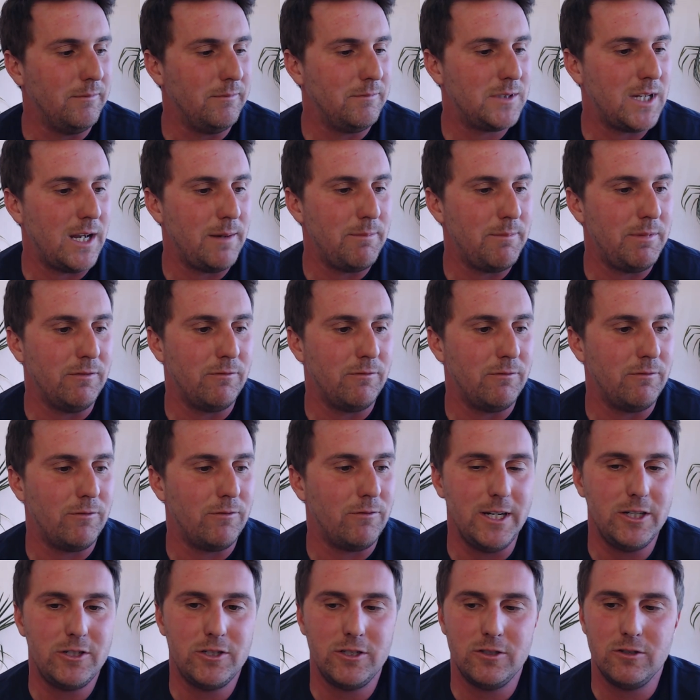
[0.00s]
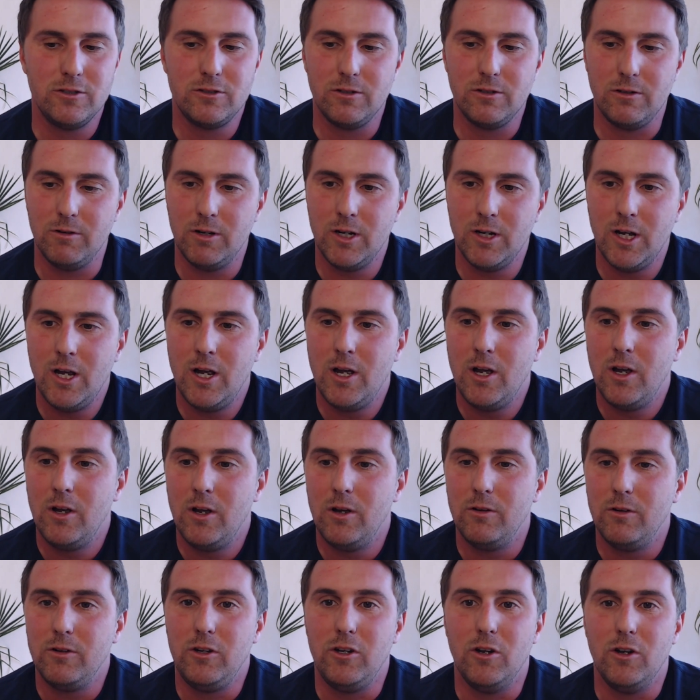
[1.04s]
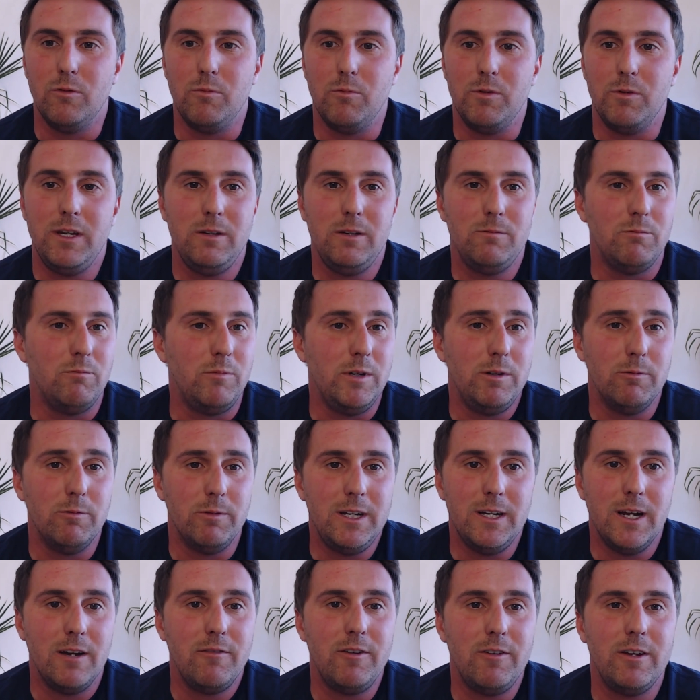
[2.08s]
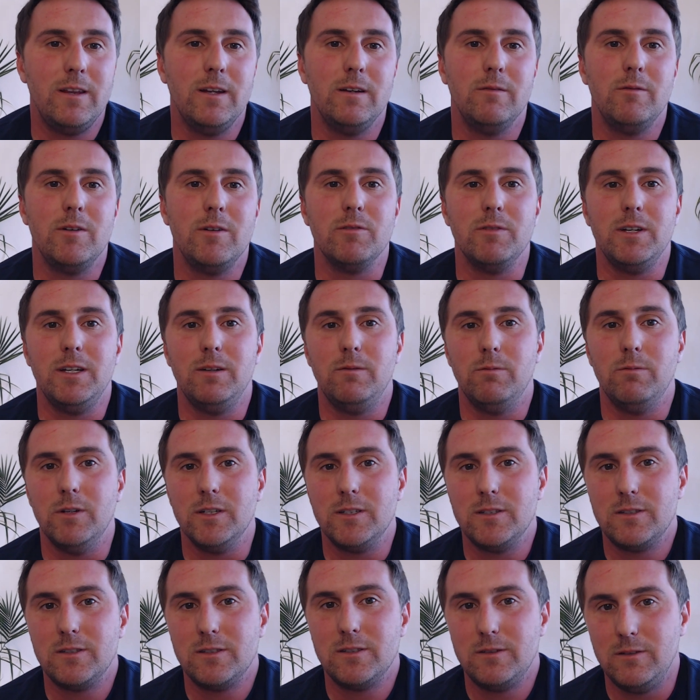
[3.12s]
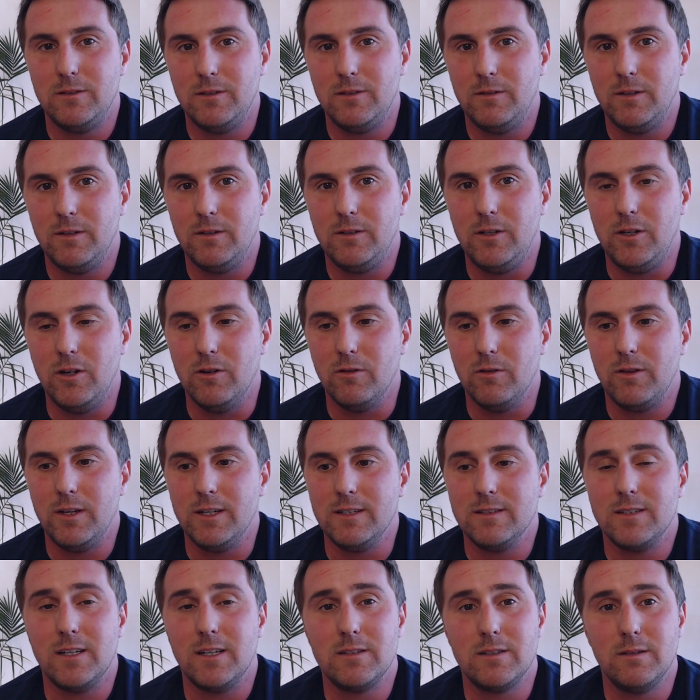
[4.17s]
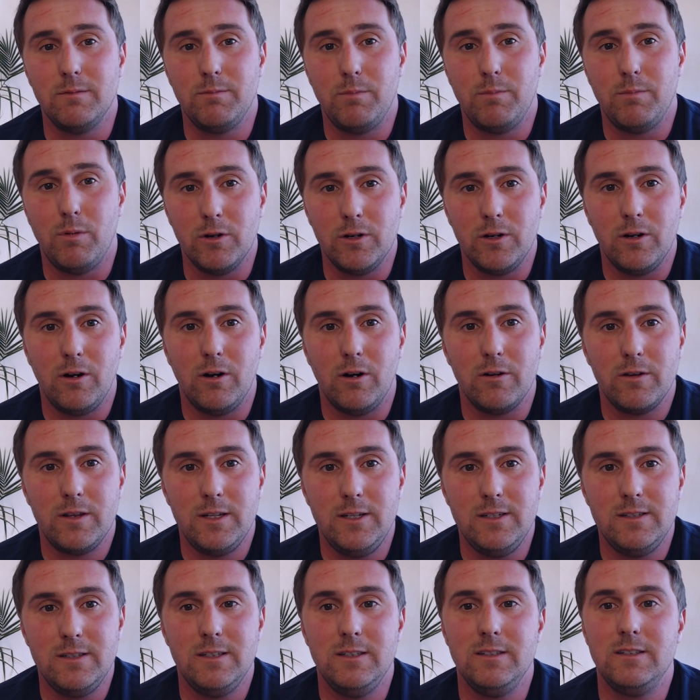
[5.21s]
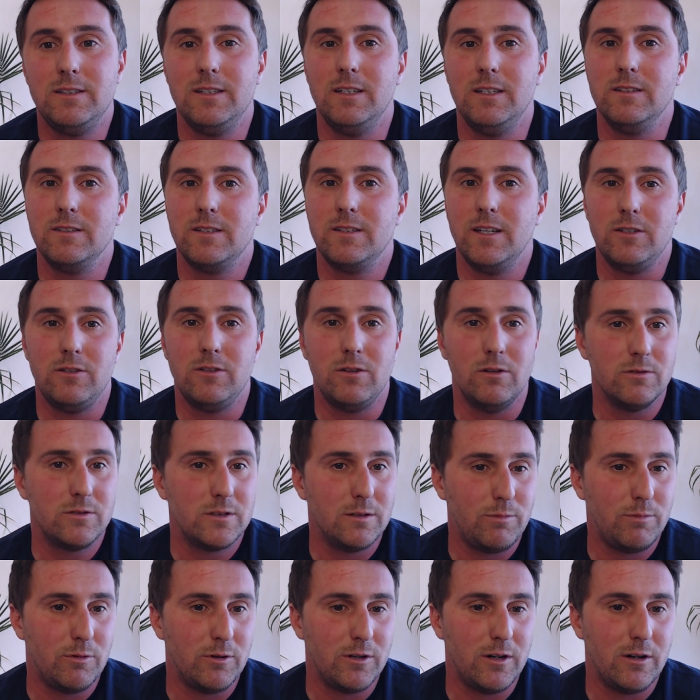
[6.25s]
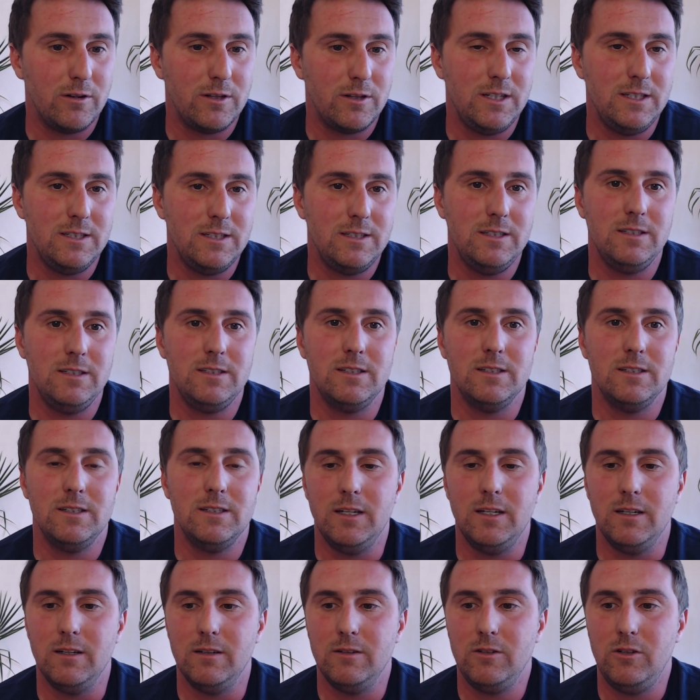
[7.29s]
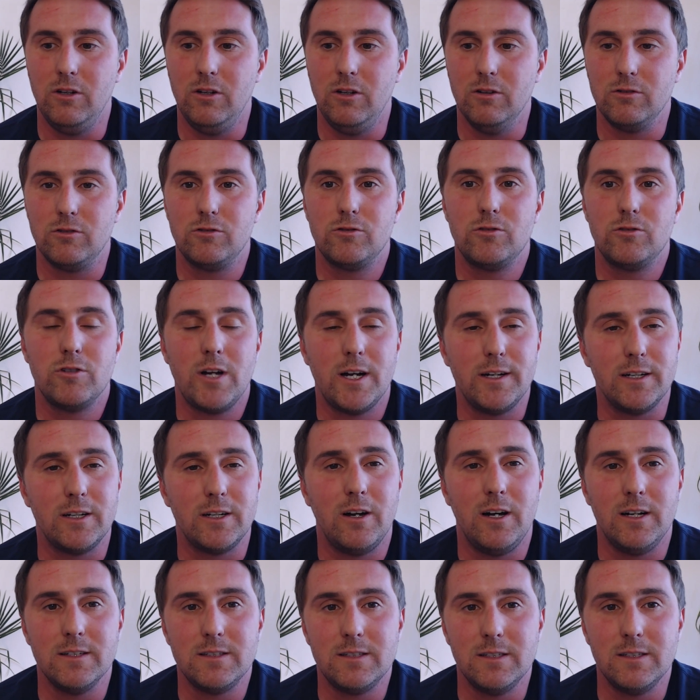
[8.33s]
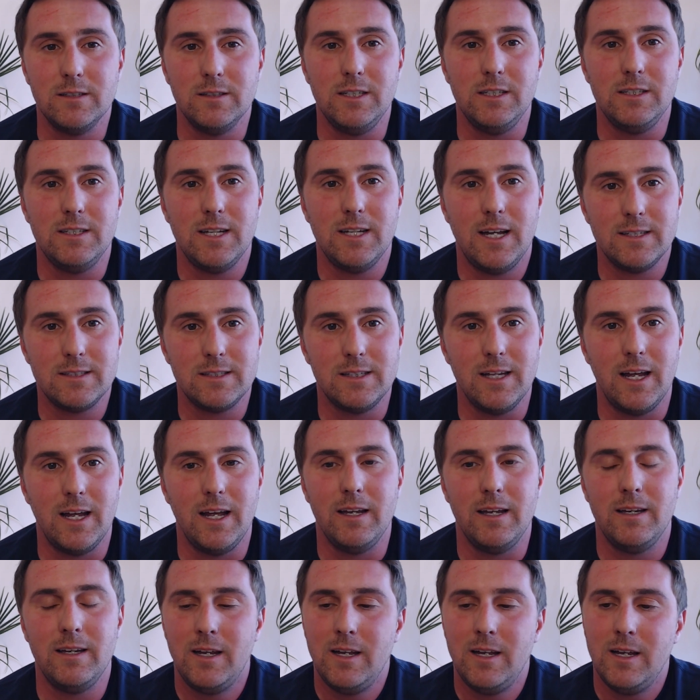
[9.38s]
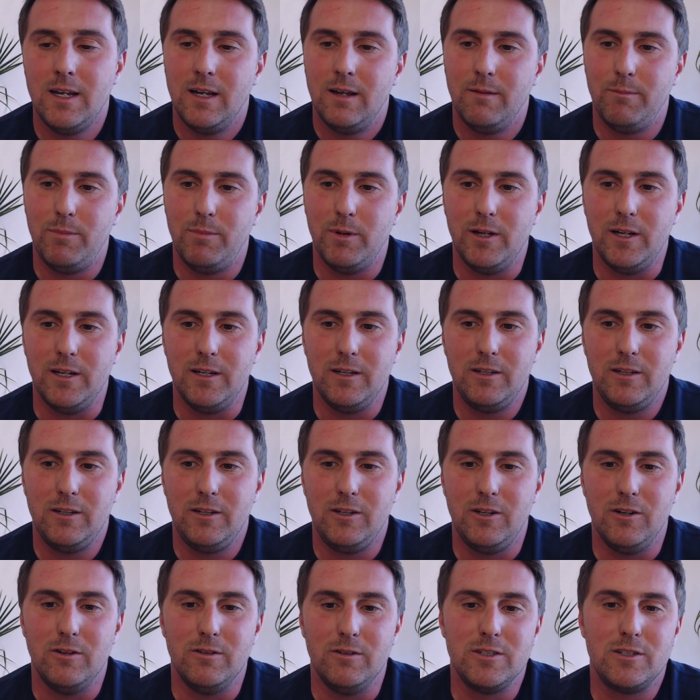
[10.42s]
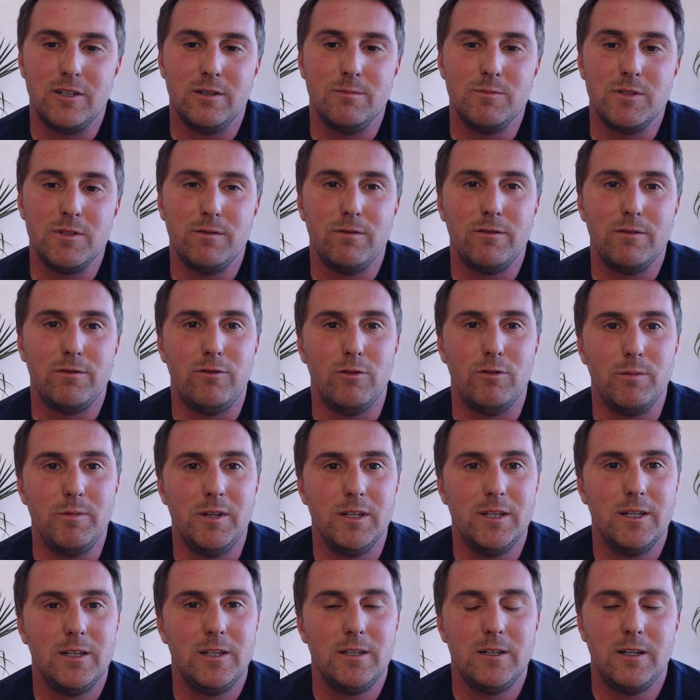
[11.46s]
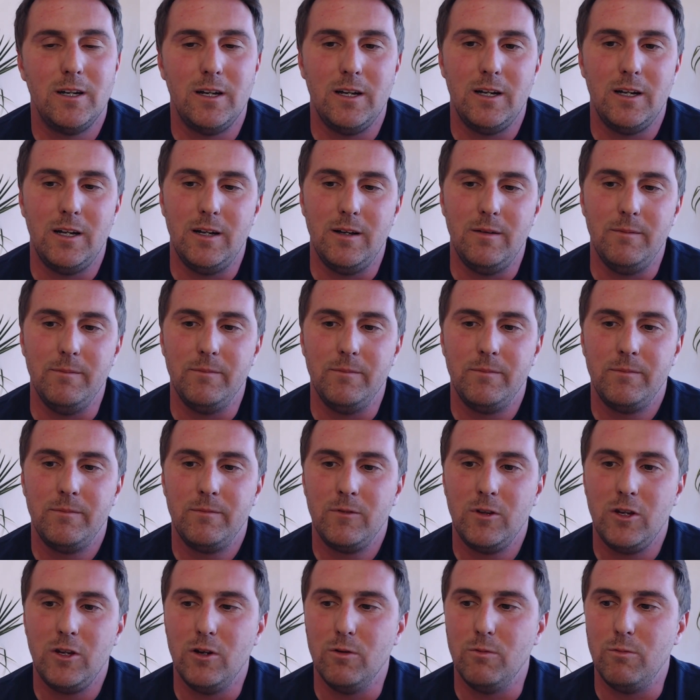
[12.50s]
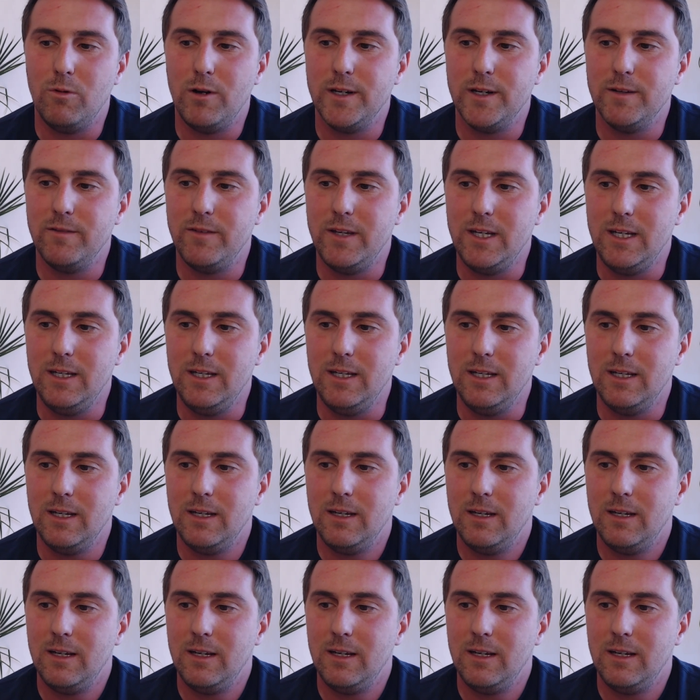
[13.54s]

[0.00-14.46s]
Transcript: type information. So, we read everything. We read what's, things that support our theses, things that don't support our theses, and then, try to constantly test that. But, in terms of a formula, one of the